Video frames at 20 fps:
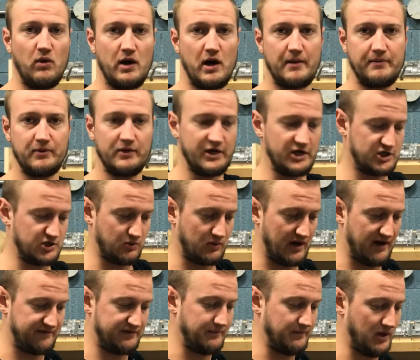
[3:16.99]
one operation
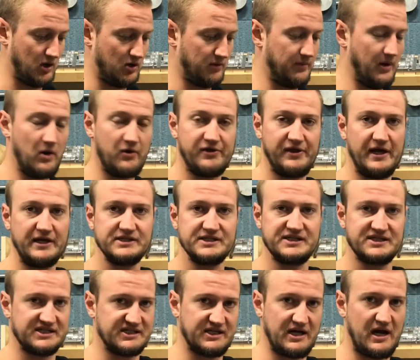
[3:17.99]
where I have to mill both
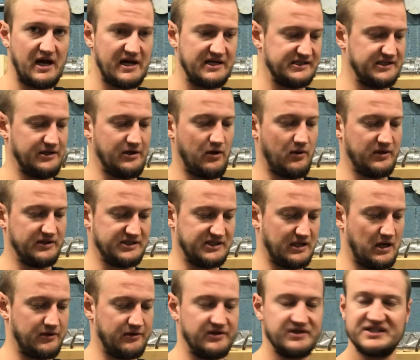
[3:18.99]
ends to size, and you know,
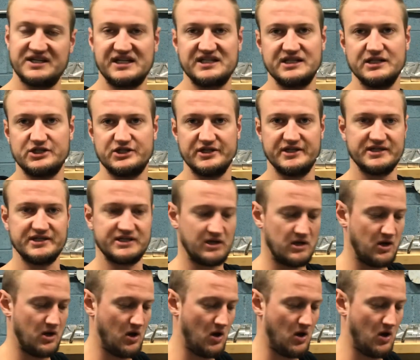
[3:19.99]
it's under six inches.